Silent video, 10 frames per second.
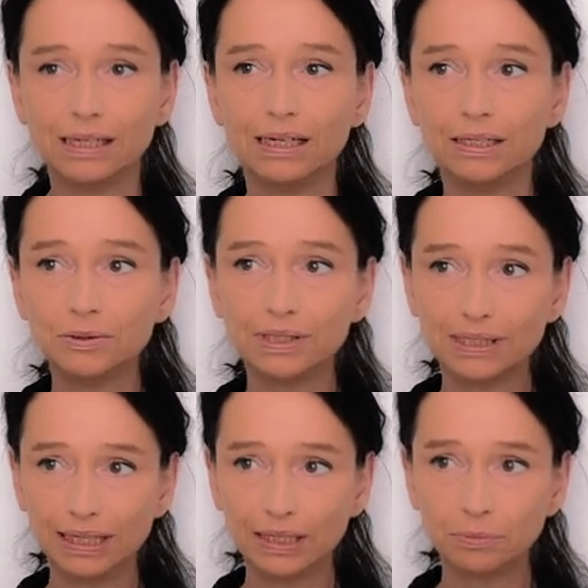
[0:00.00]
to
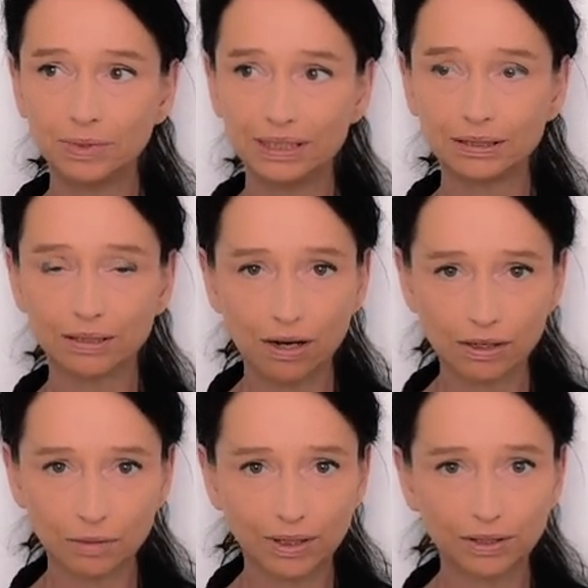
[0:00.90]
stay with talk
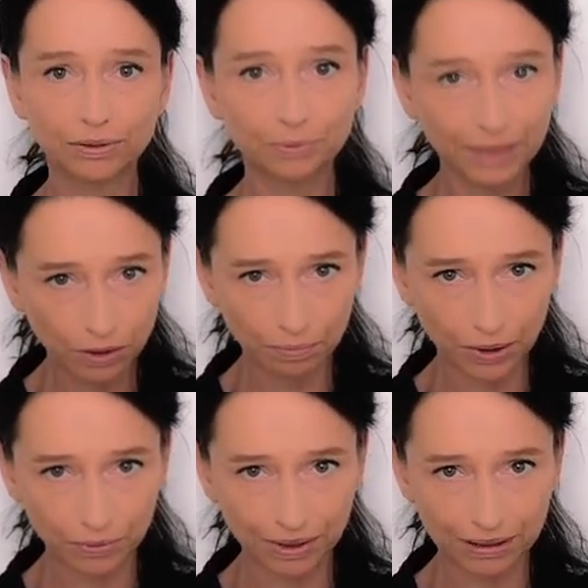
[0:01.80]
about 3
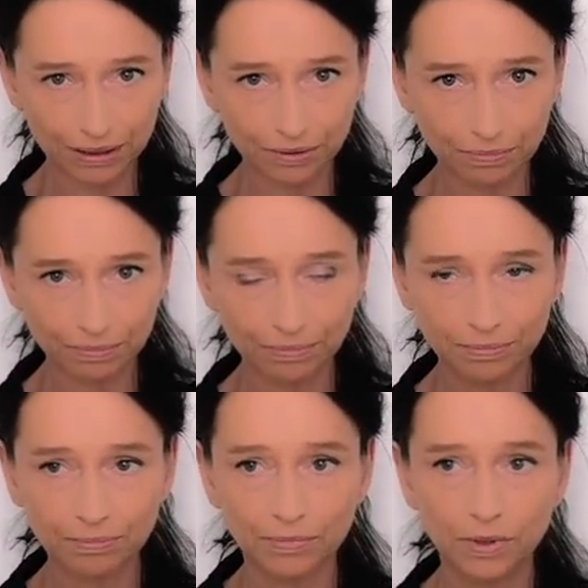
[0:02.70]
components.
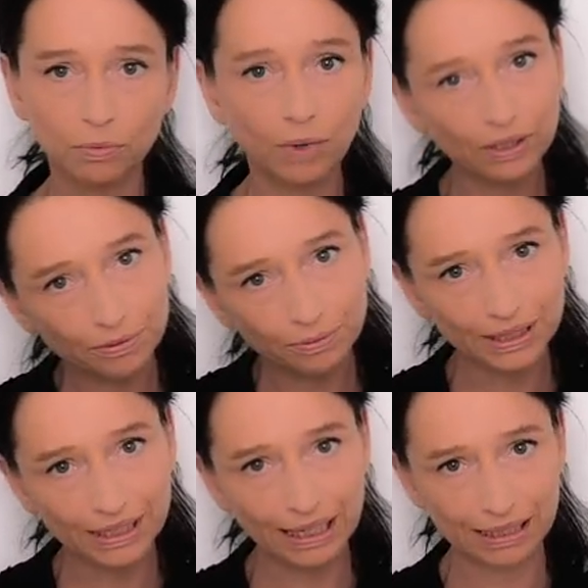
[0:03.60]
one of
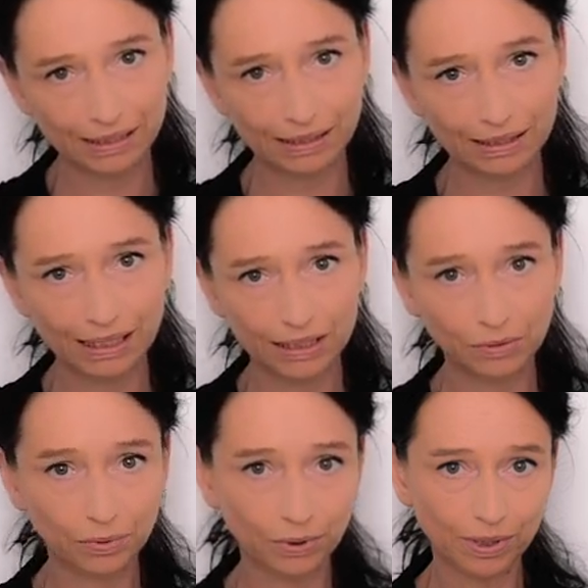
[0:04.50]
which has this as
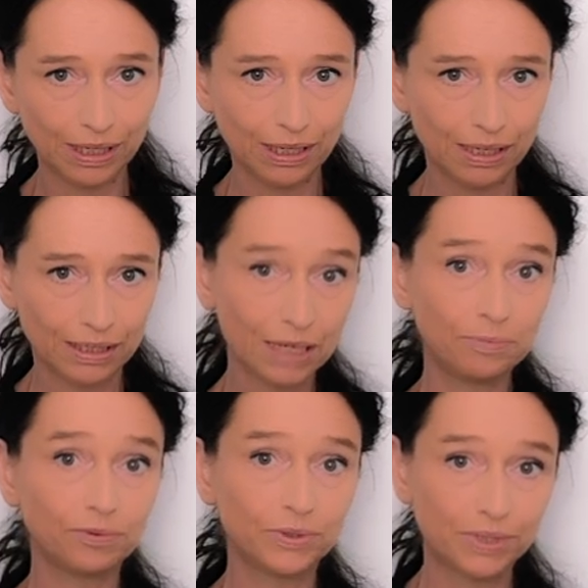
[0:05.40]
a
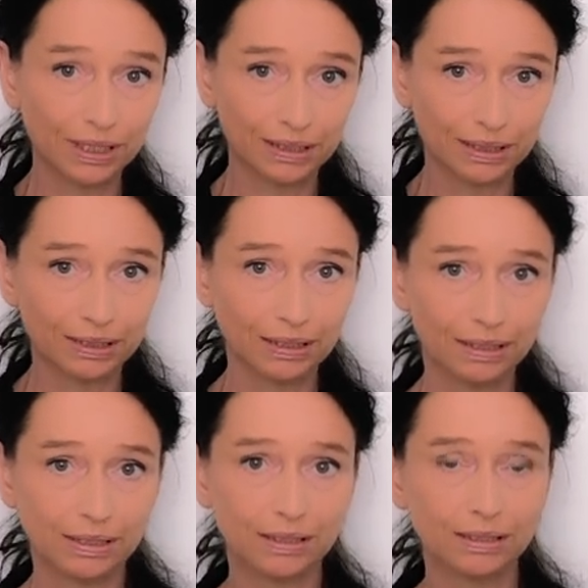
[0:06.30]
subversion,
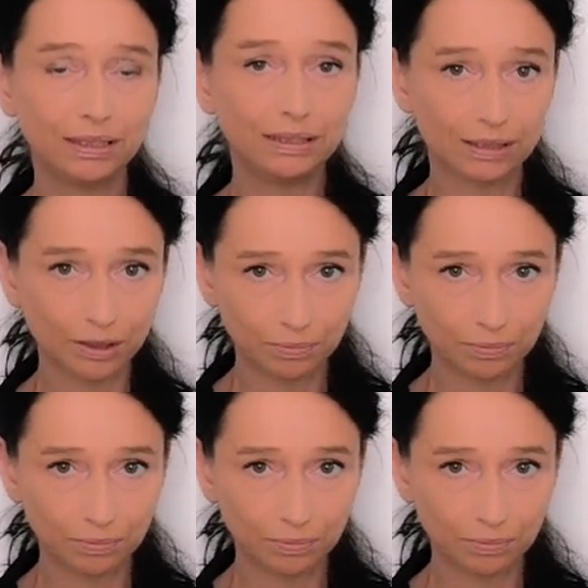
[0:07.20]
ether.